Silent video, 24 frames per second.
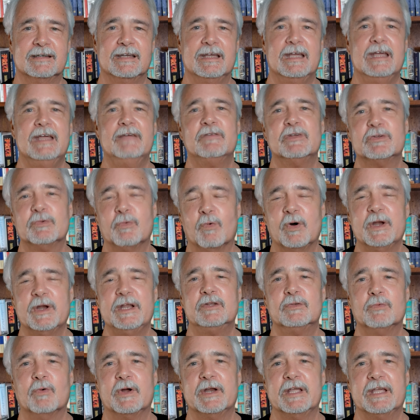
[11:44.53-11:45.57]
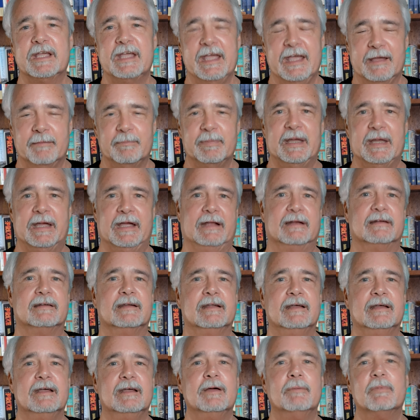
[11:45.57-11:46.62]
in the 2020 campaign,
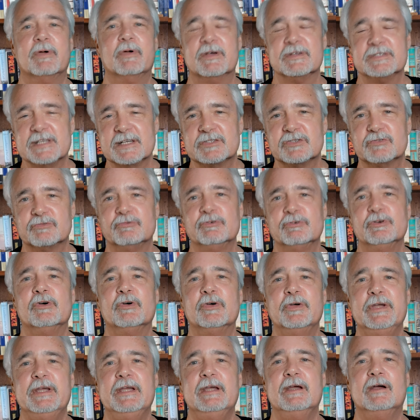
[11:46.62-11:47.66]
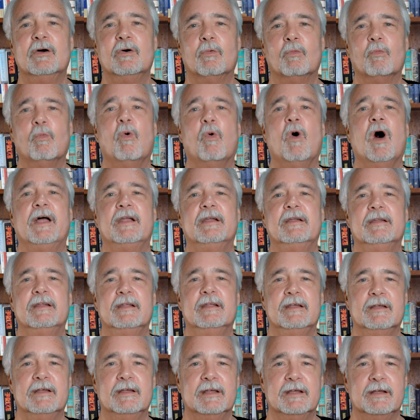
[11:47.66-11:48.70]
because that's really what
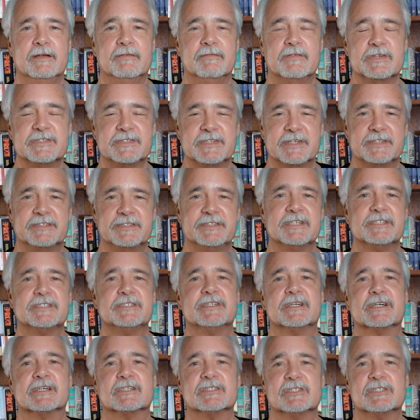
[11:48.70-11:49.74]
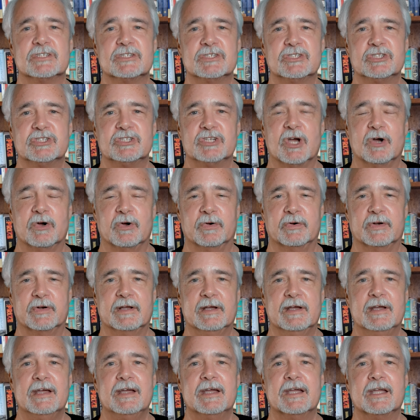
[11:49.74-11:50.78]
the statistics showed
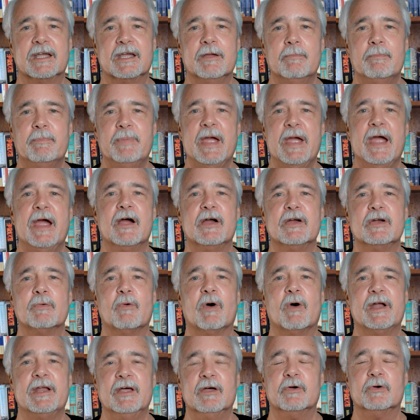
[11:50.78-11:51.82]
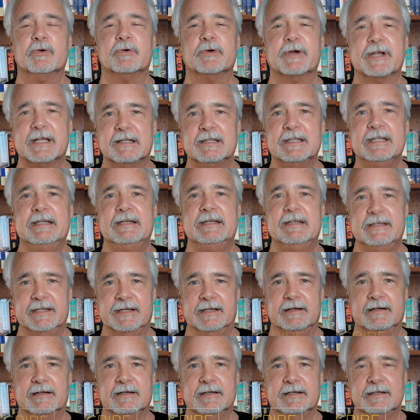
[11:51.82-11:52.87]
compared to what Hillary Clinton
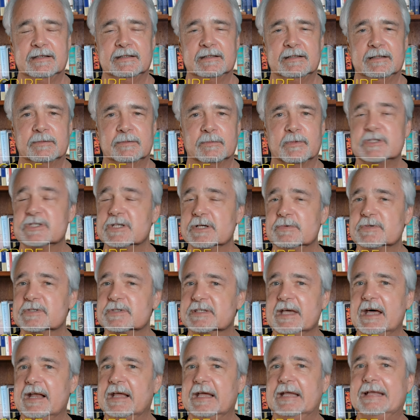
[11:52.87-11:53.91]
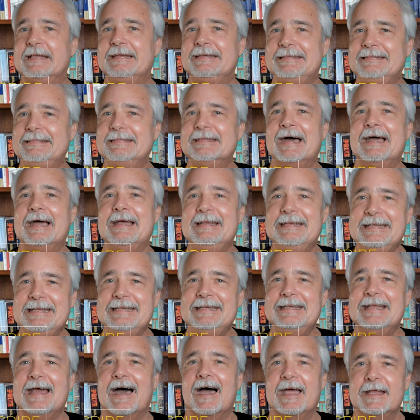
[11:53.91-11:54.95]
did when she was getting
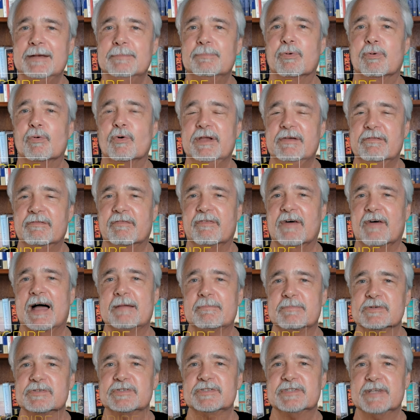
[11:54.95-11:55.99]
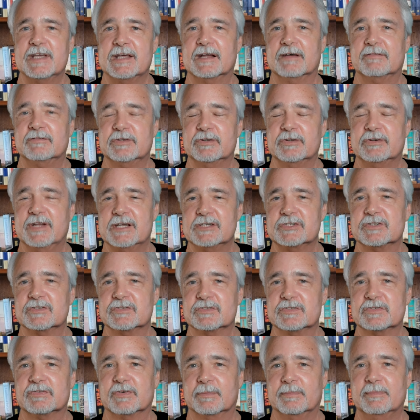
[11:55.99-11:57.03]
99.5% of
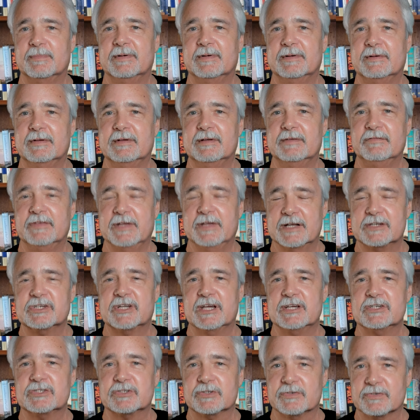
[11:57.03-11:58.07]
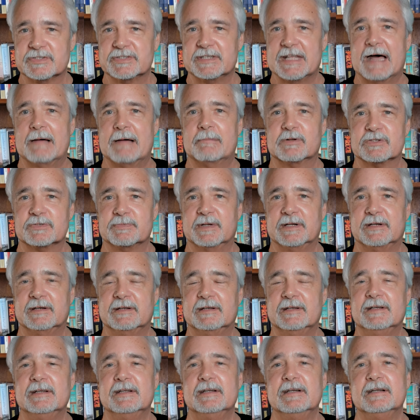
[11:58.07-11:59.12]
donations from the educational establishment.
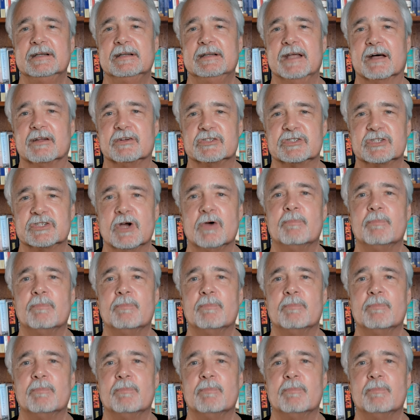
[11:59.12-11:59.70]
Now, Joe